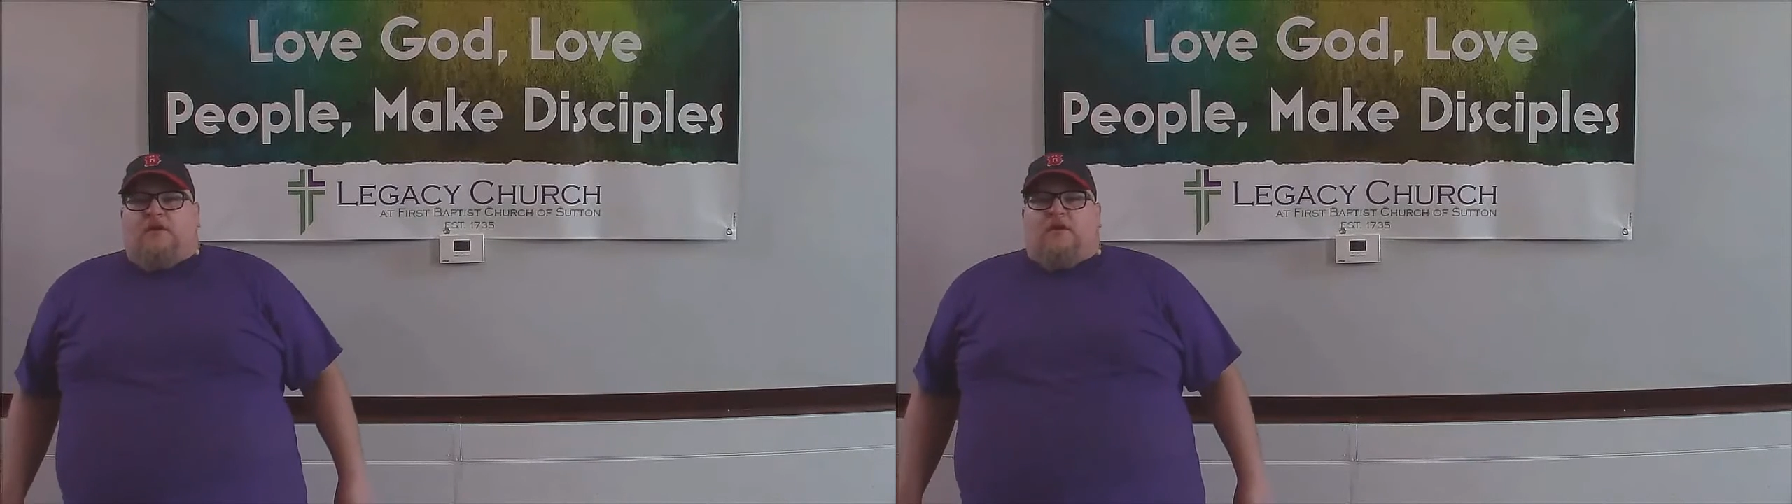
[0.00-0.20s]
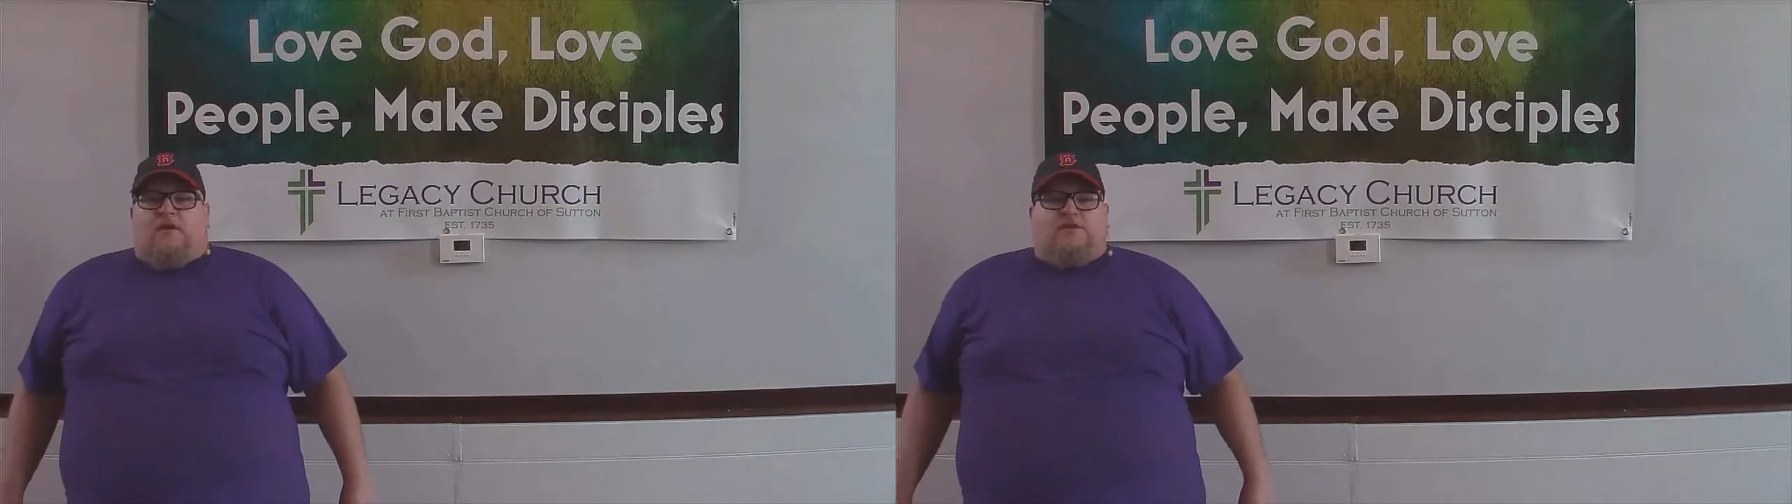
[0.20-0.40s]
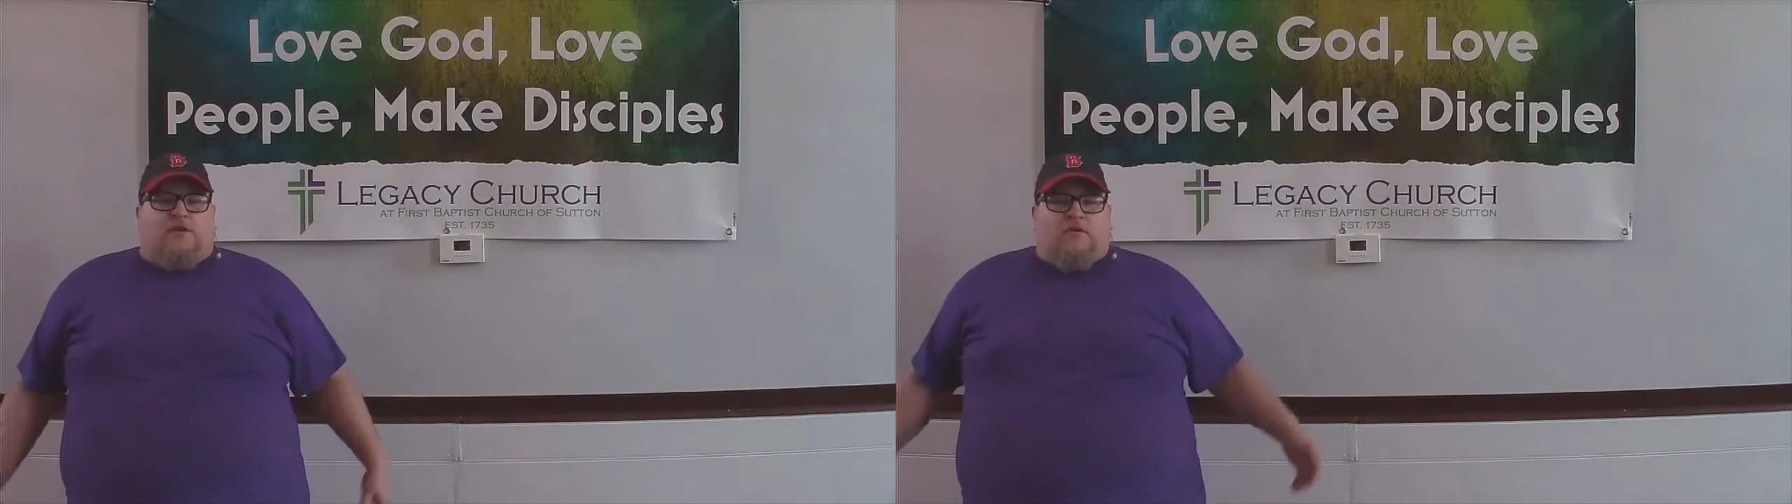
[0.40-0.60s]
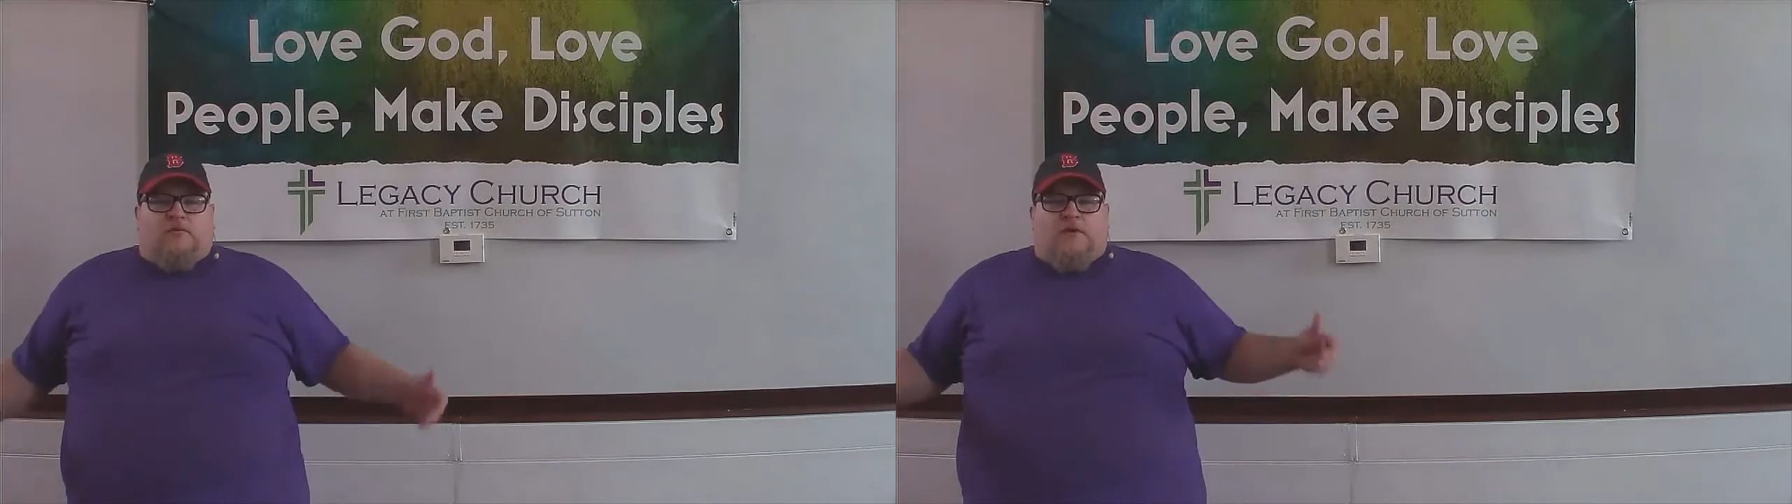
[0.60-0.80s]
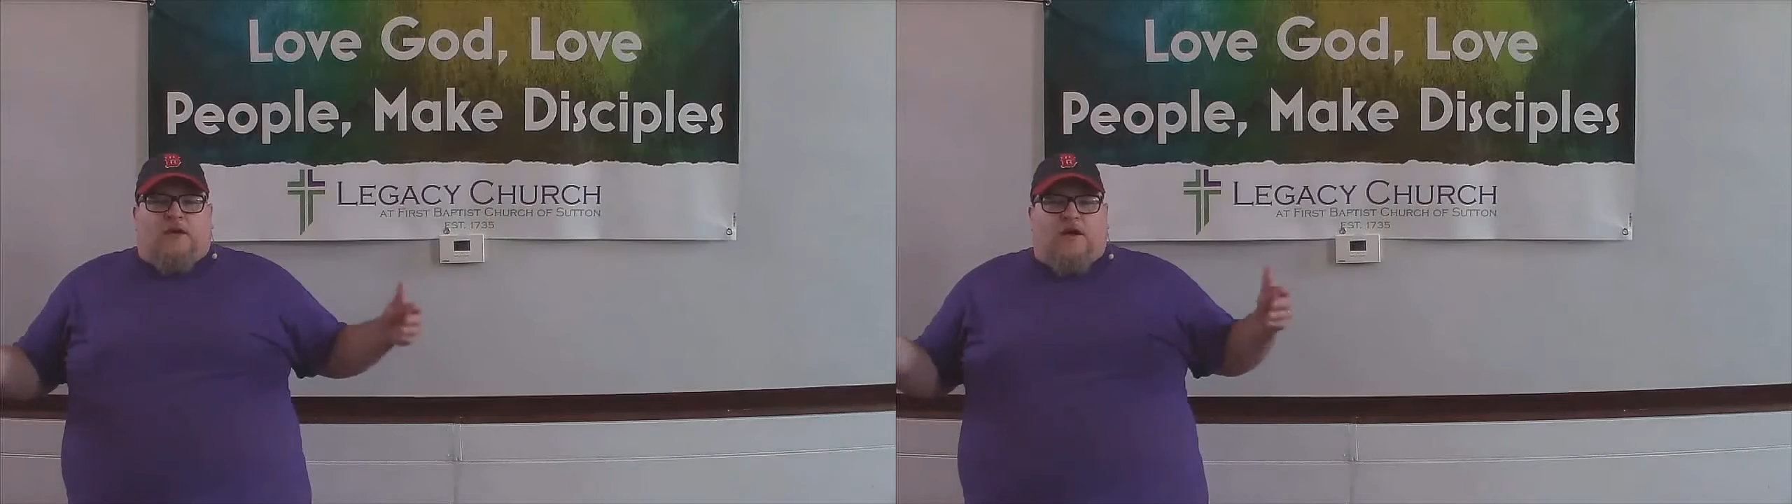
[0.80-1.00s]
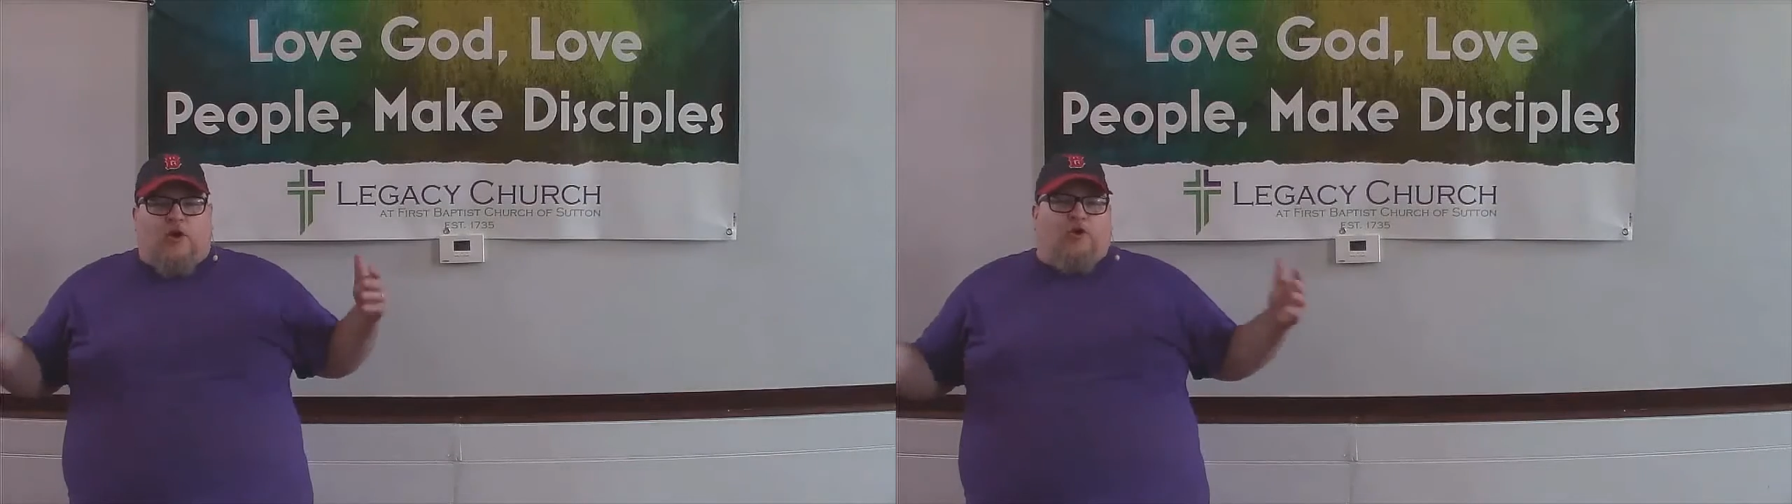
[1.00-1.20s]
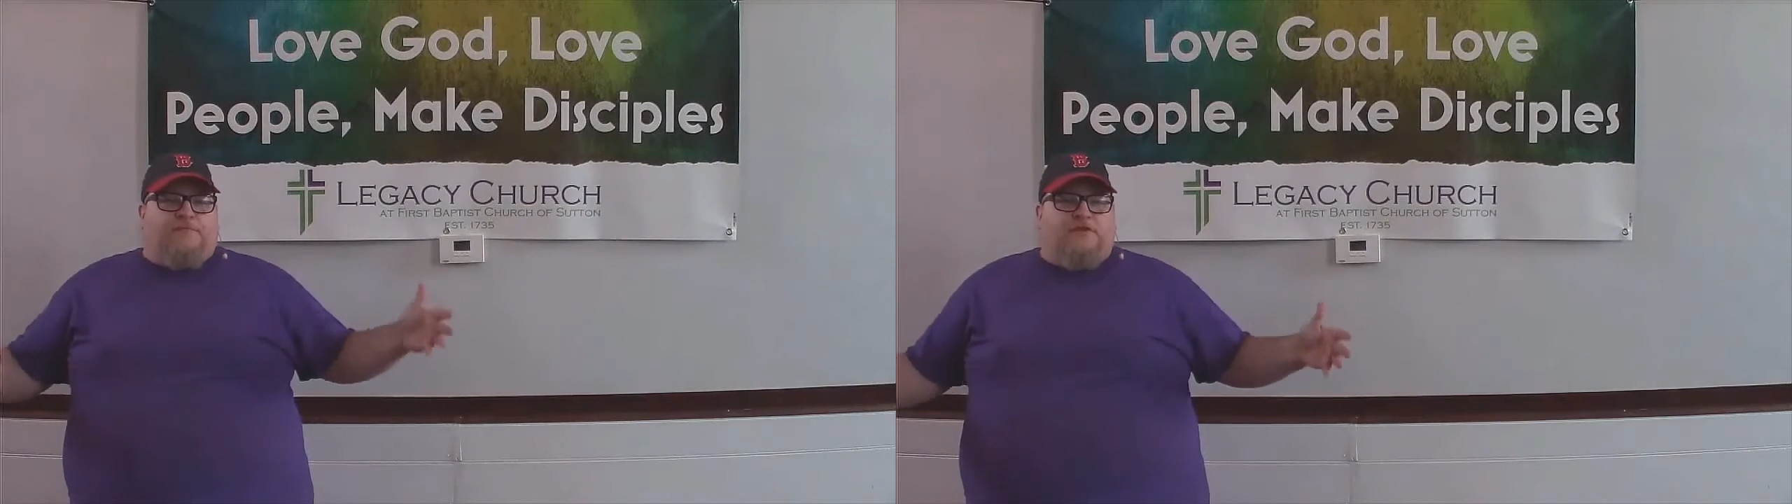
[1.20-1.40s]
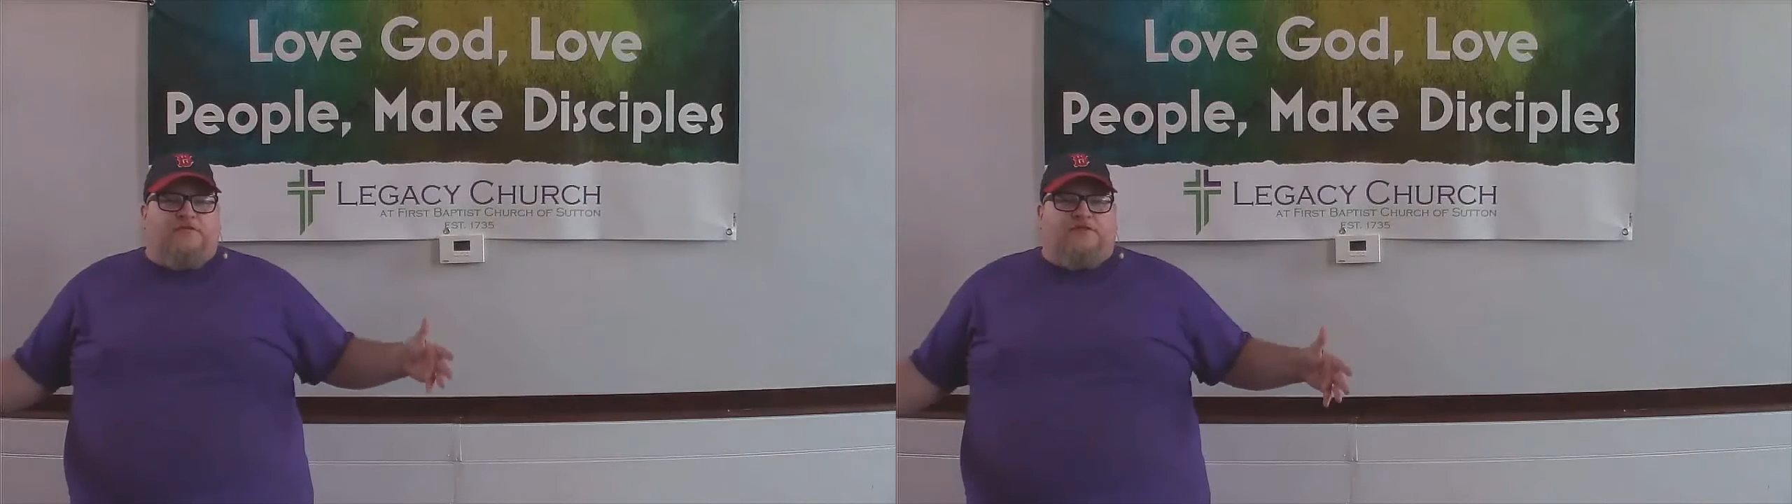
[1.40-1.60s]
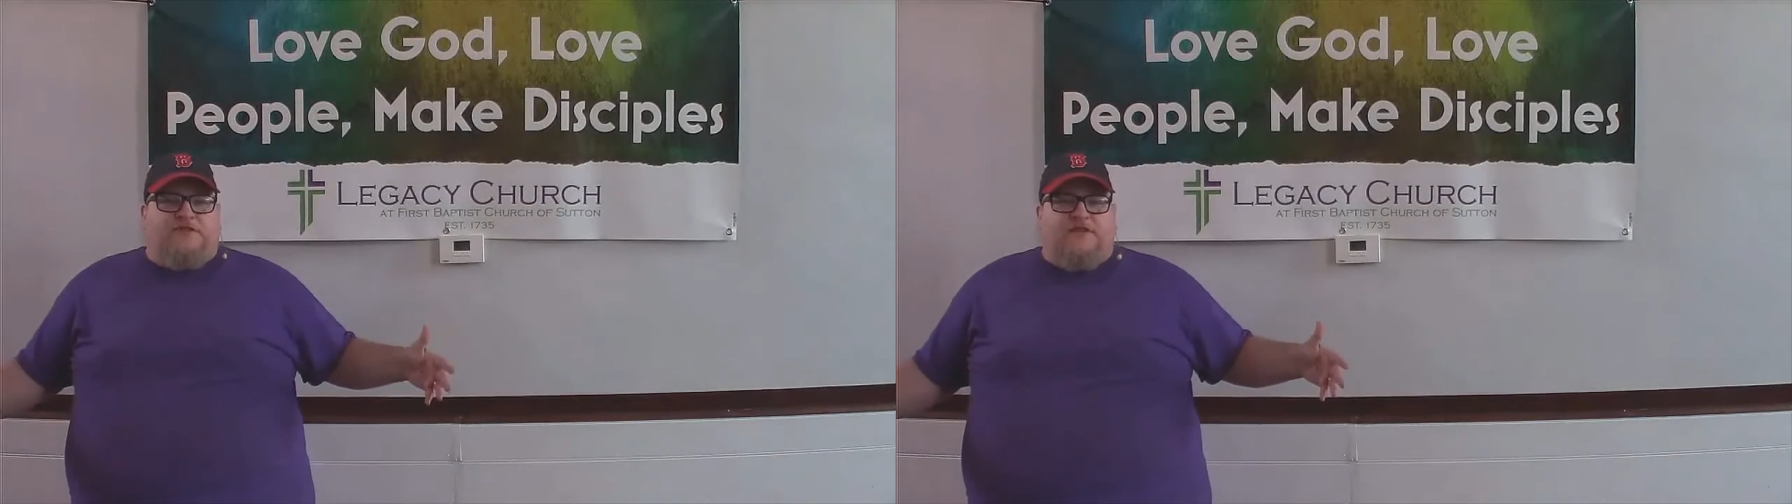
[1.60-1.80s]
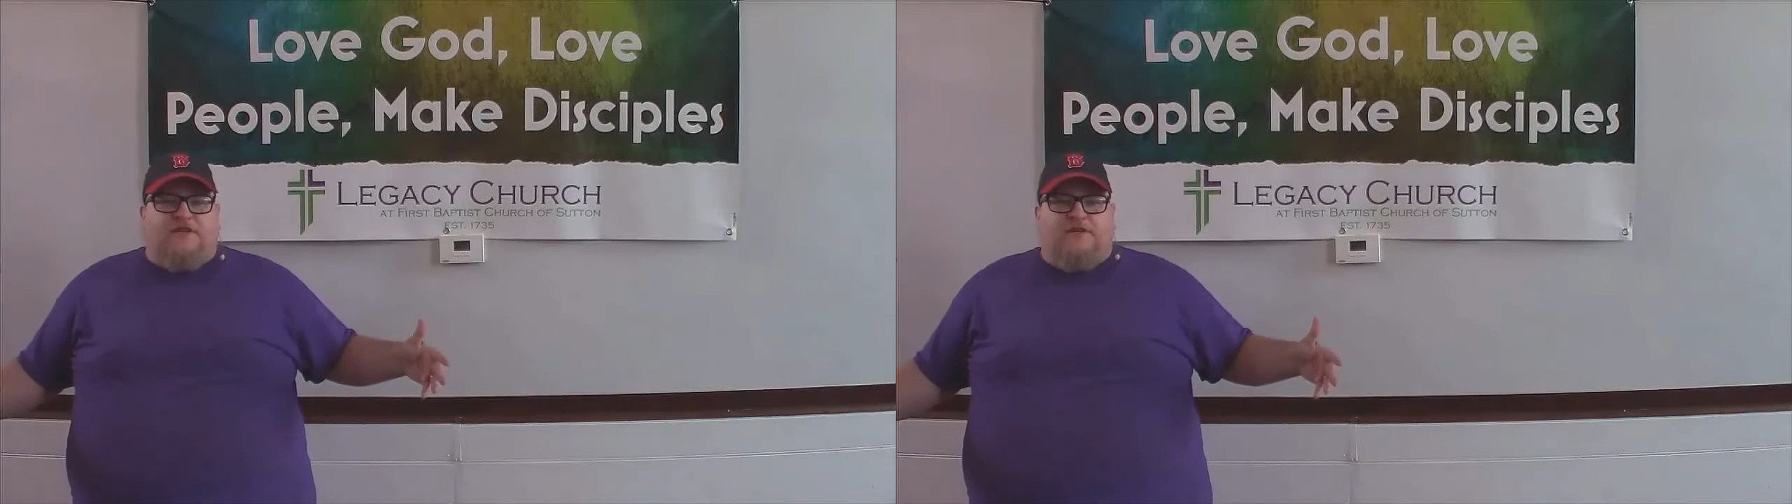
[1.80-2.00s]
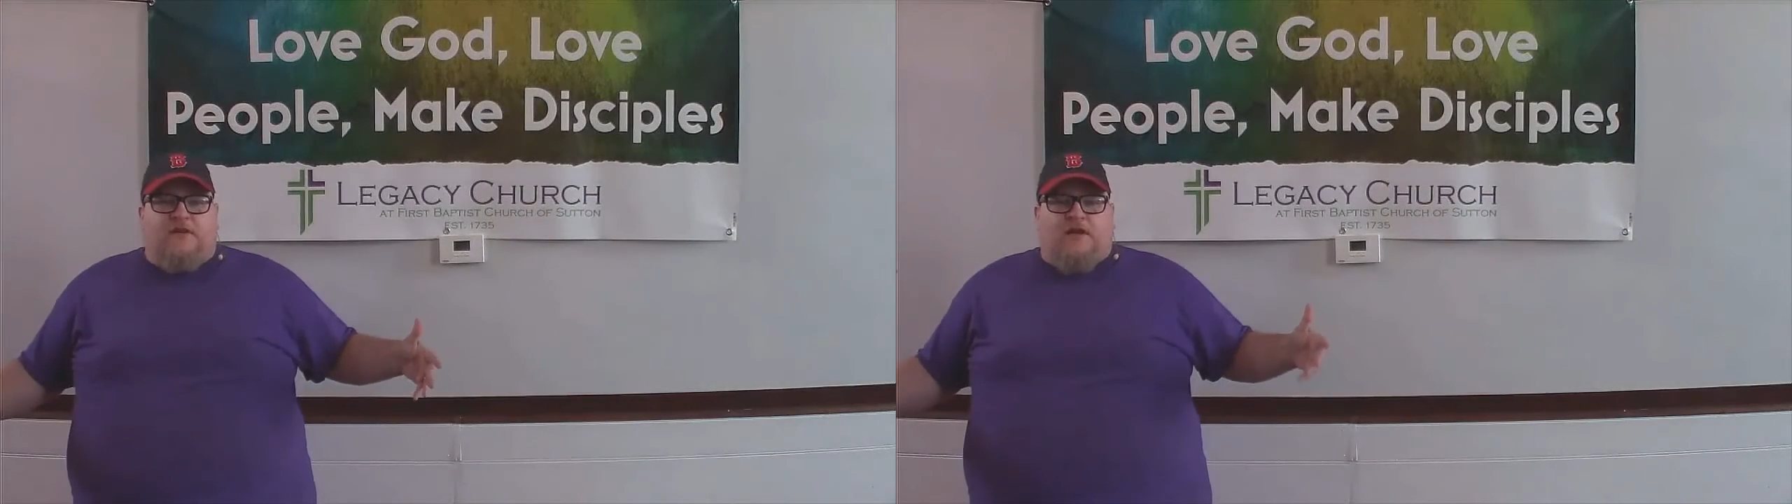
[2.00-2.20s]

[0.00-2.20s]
So I hope you've seen